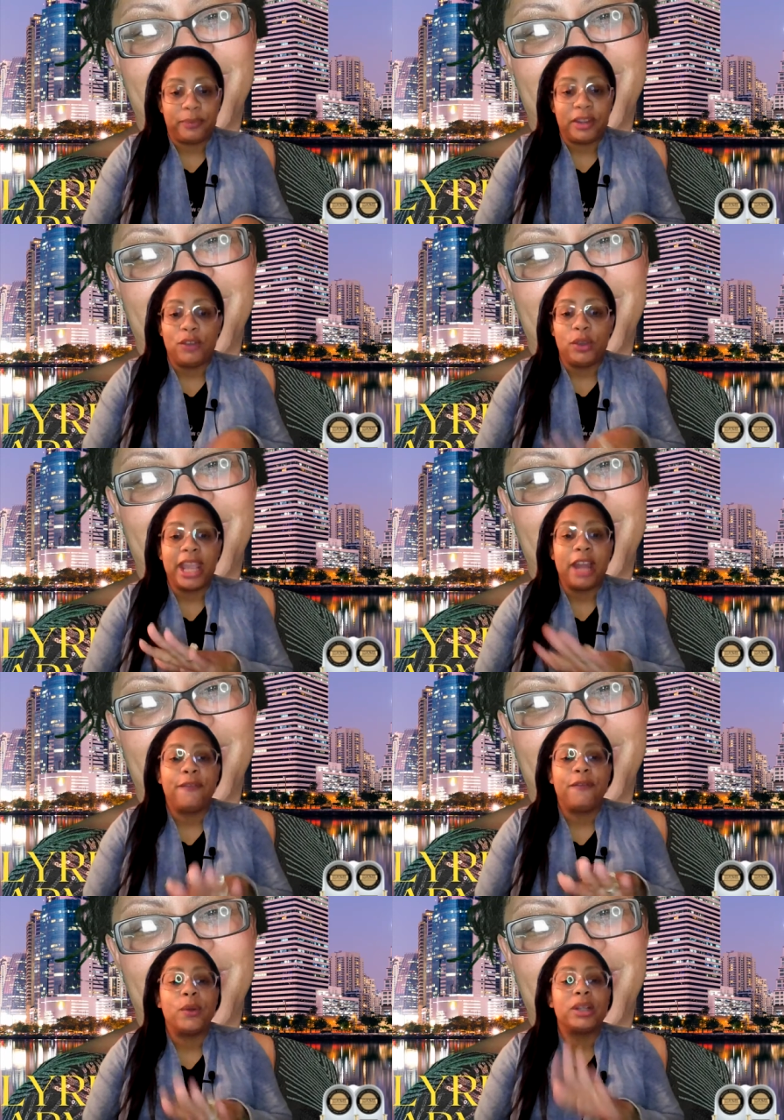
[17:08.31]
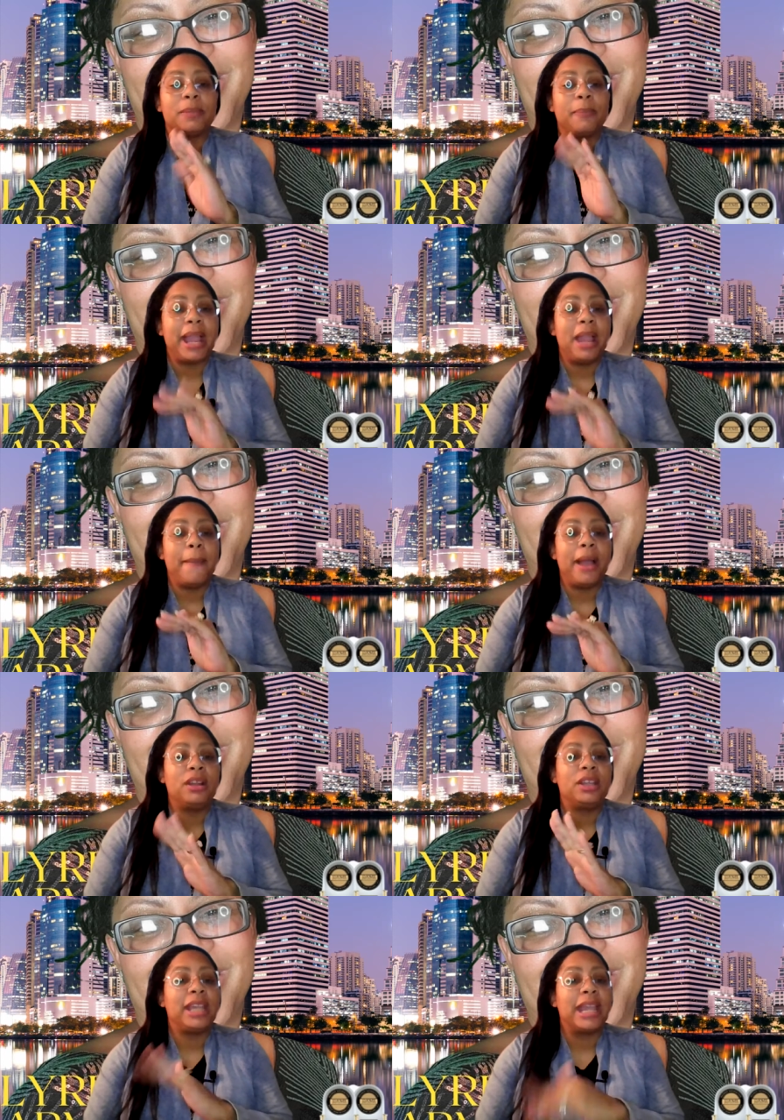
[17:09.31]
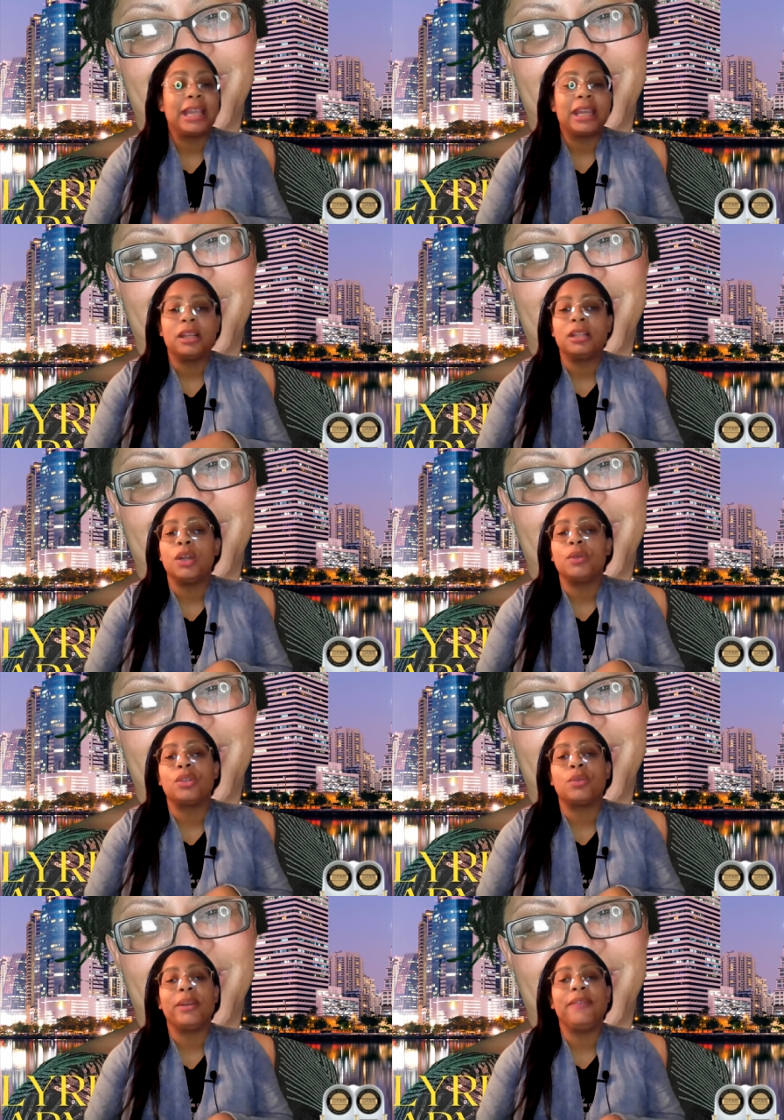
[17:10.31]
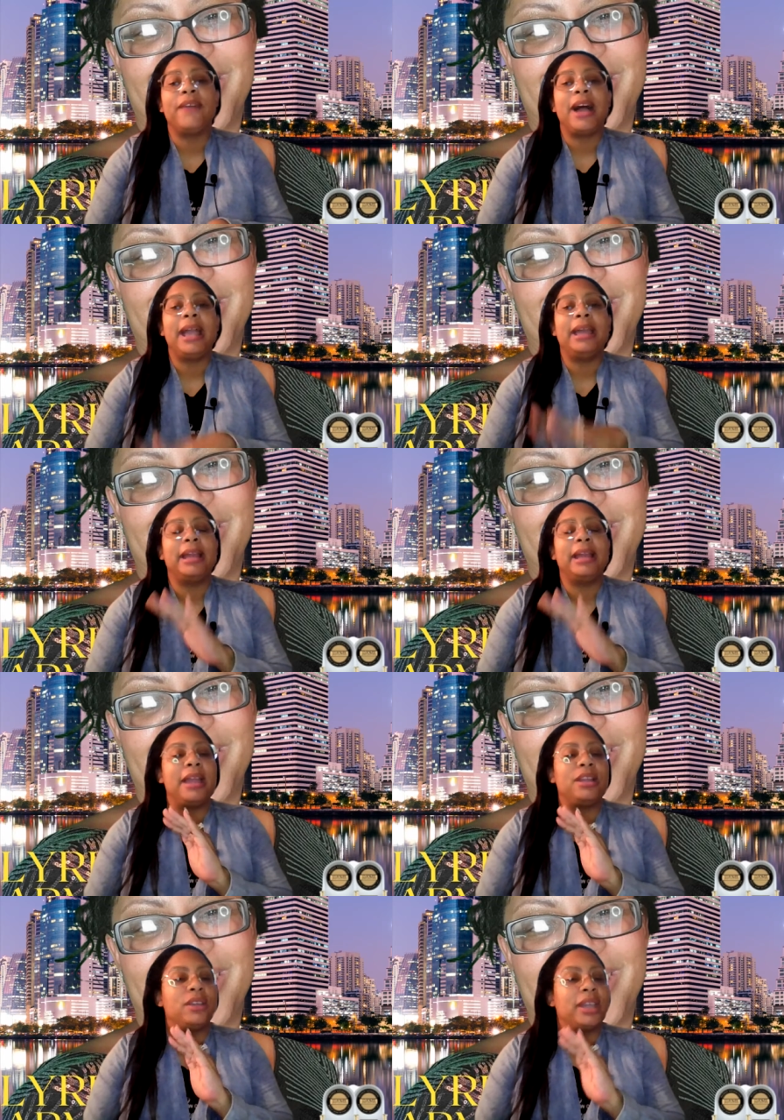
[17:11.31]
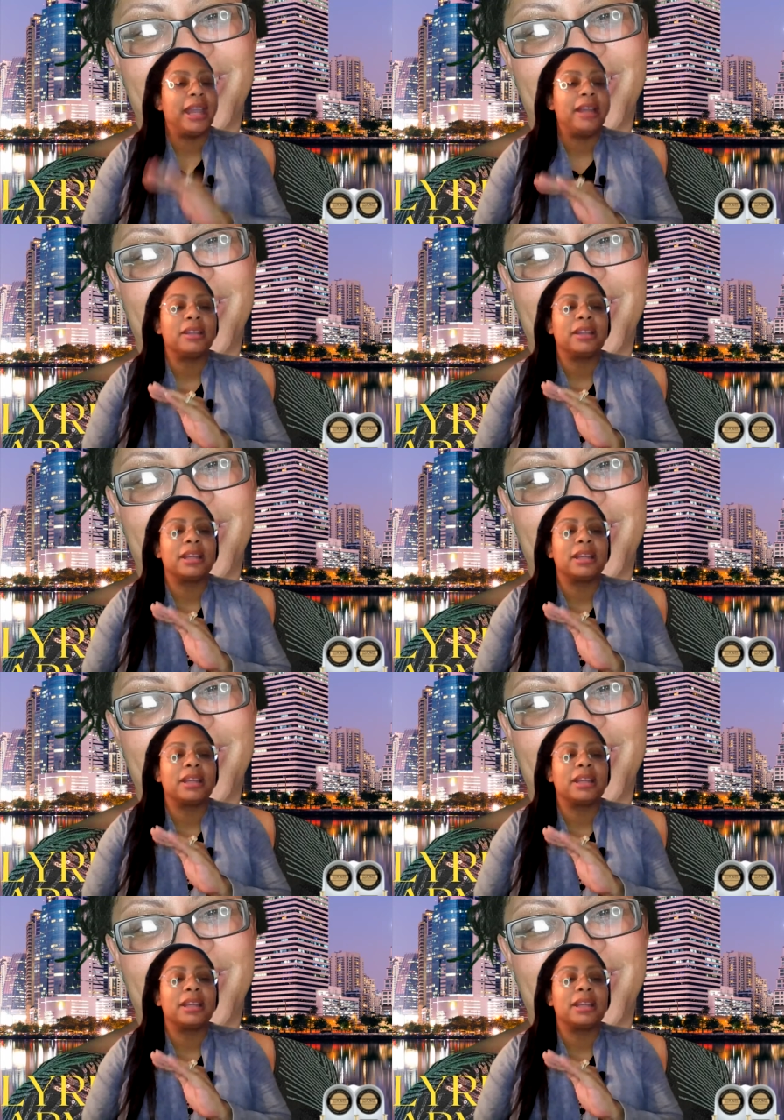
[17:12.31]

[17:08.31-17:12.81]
If you can't afford to pay them out and you can't get a loan to refi it, and you can't